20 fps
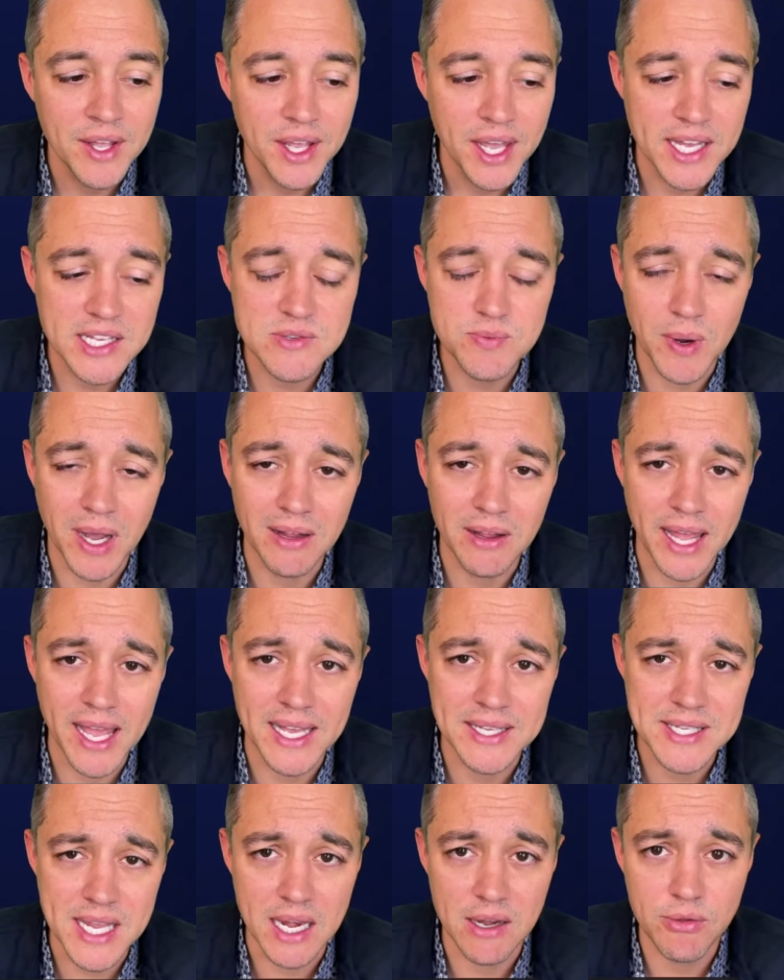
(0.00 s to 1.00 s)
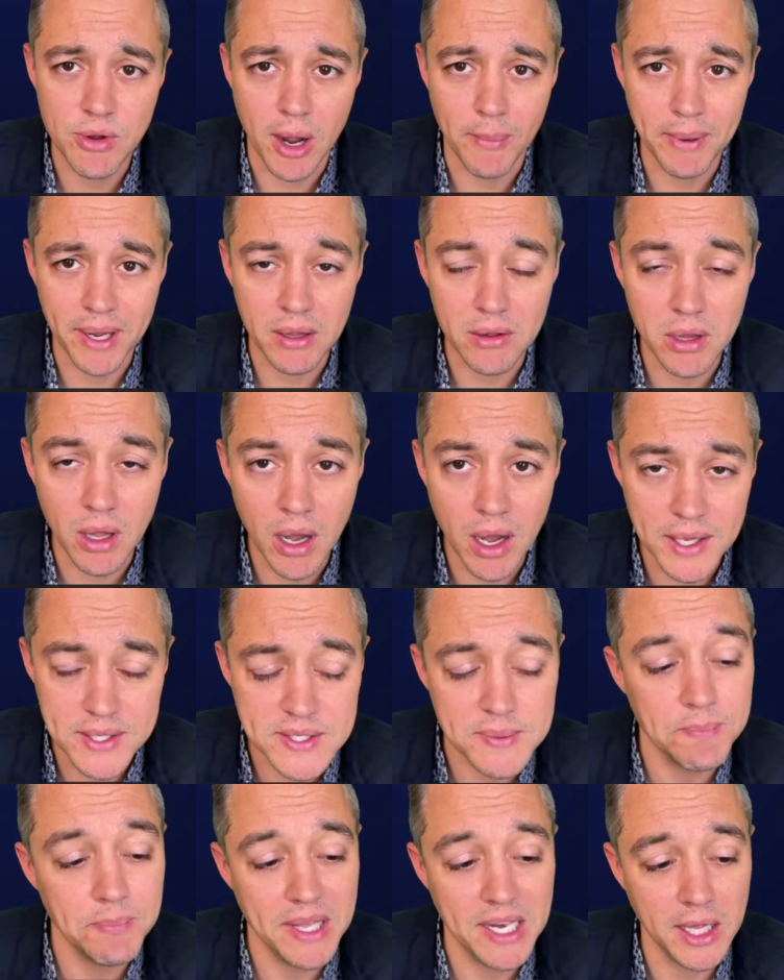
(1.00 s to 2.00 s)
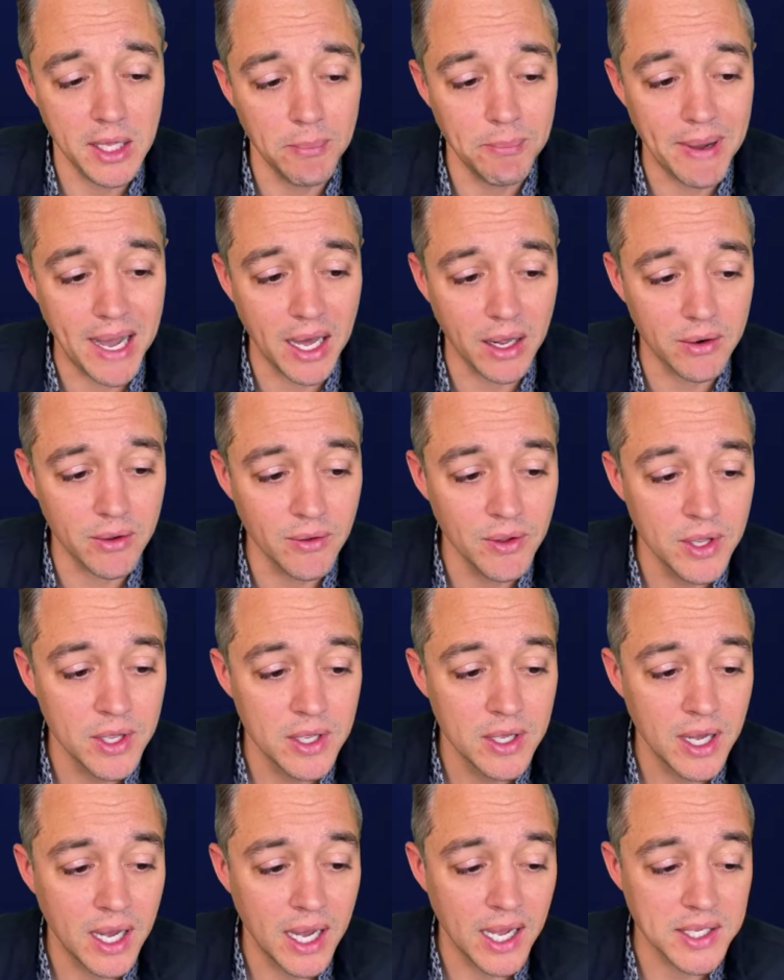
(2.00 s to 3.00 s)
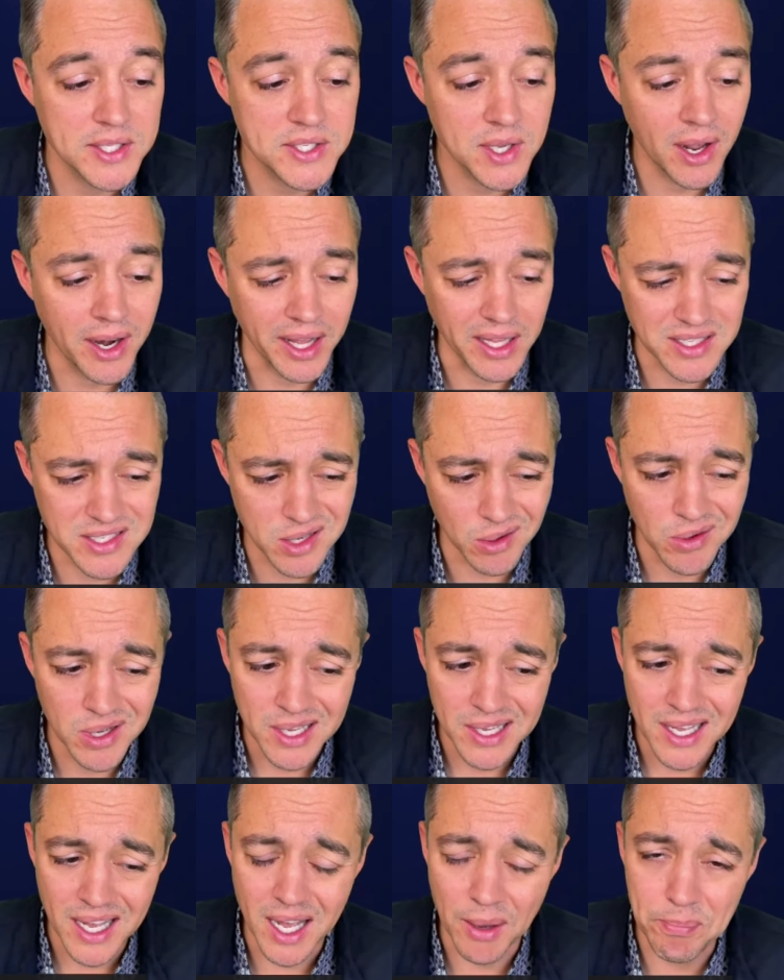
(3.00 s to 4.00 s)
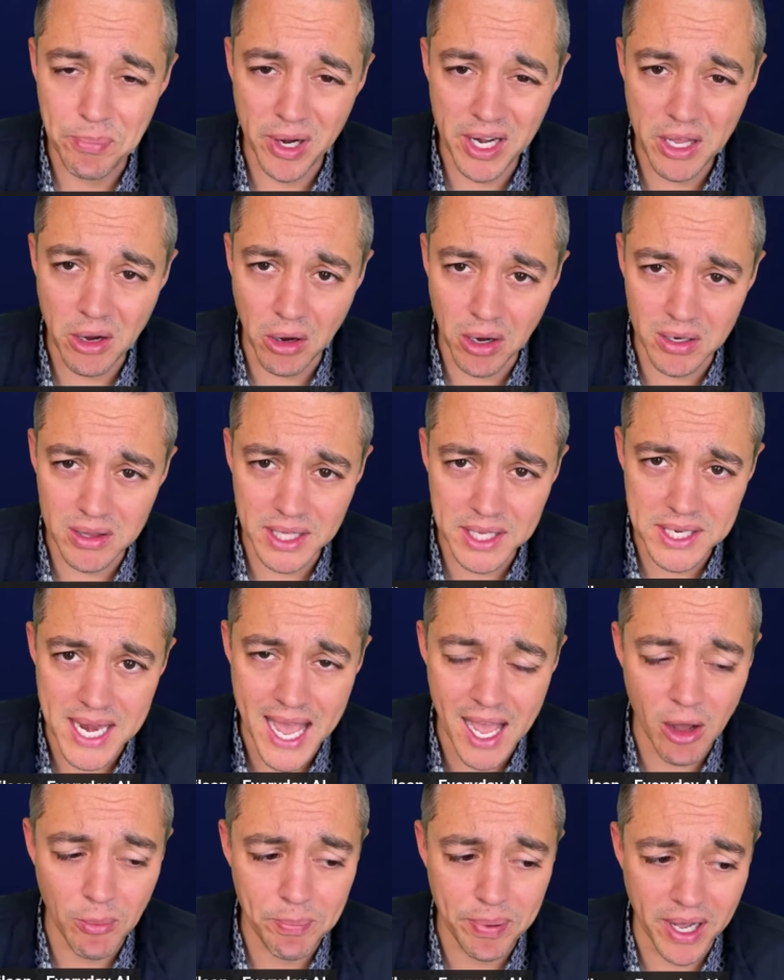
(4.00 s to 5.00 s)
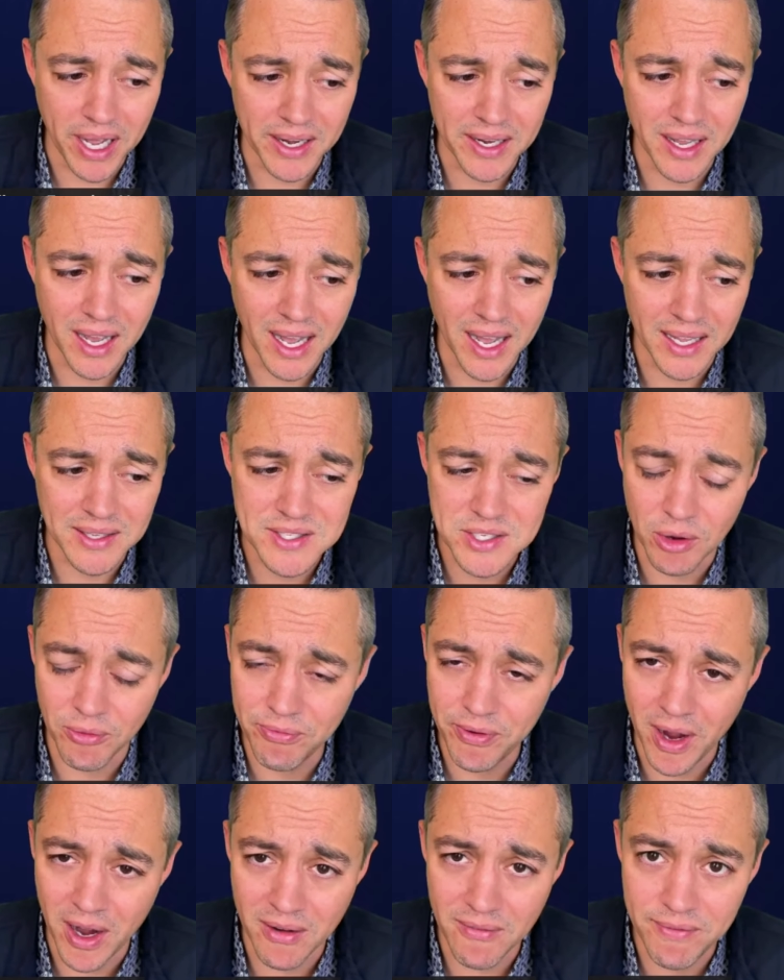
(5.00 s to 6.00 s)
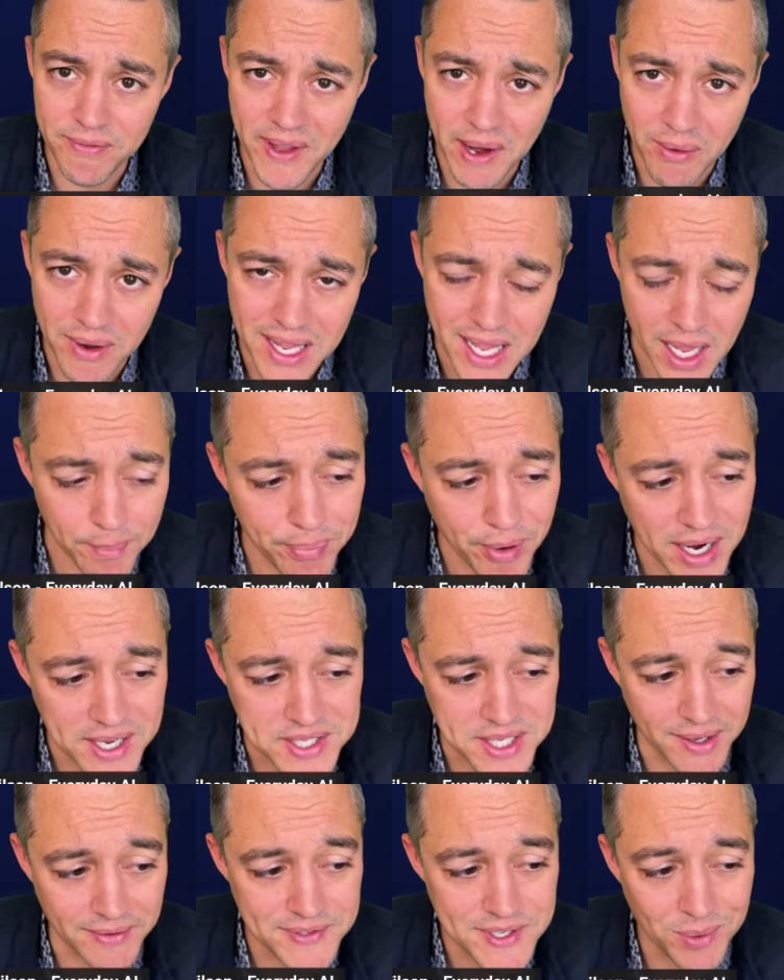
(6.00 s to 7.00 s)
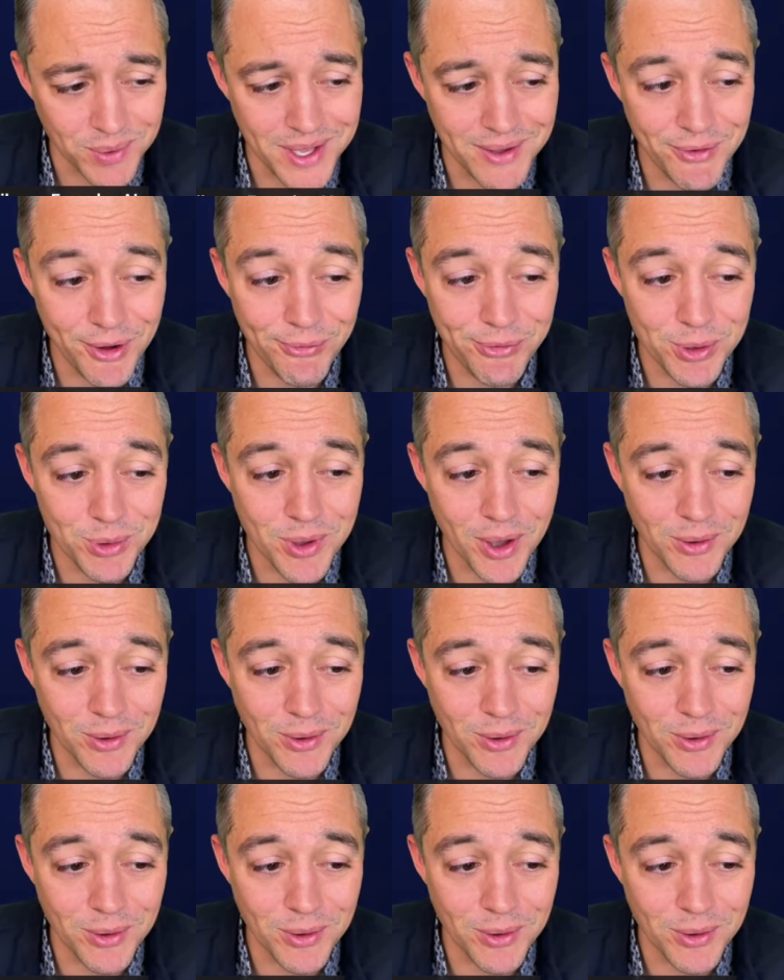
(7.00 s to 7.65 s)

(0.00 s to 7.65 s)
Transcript: as well as Anthropic Claude's medium model, Sonnet. So pretty early now, but so far, very impressive. So even if you go